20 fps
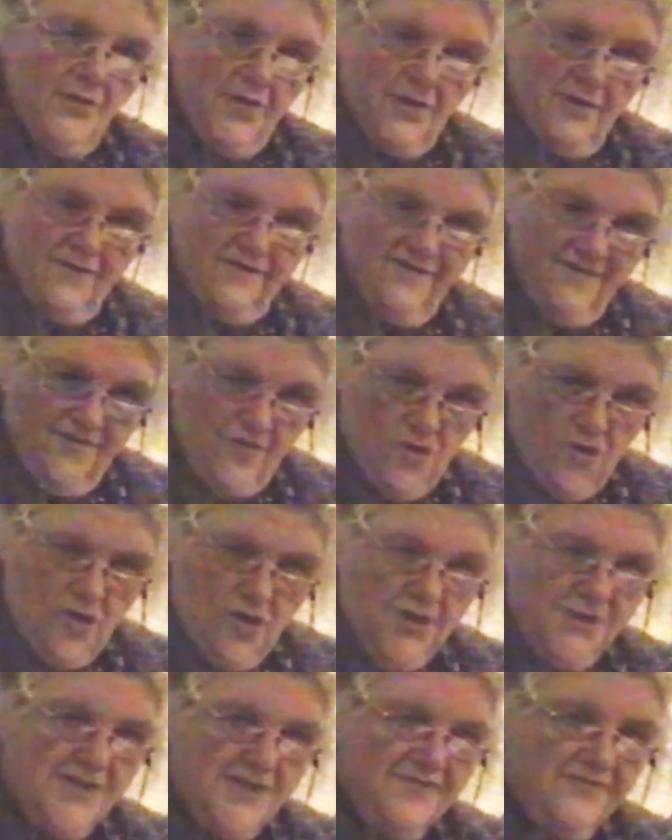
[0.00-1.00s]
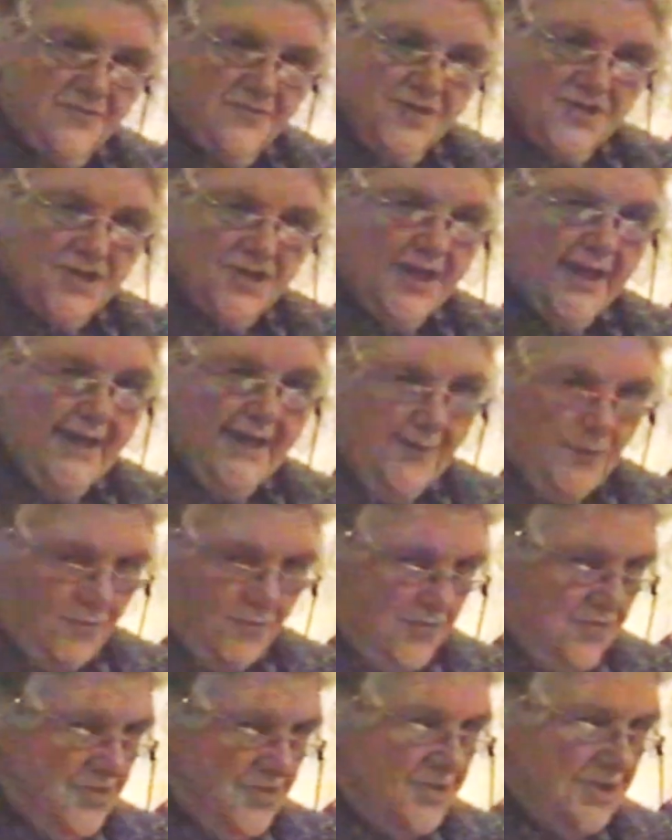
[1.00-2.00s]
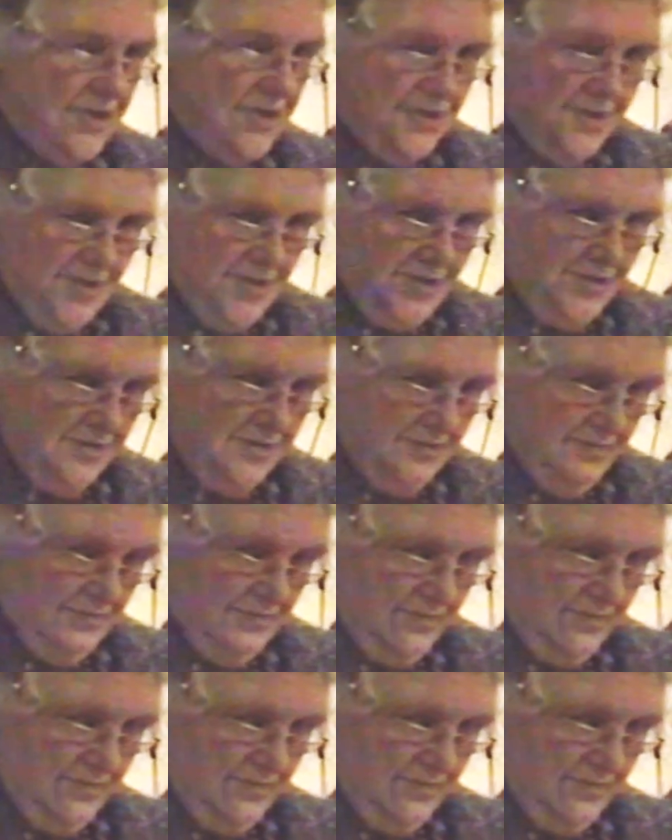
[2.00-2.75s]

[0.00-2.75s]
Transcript: There are 4 different accounts needed,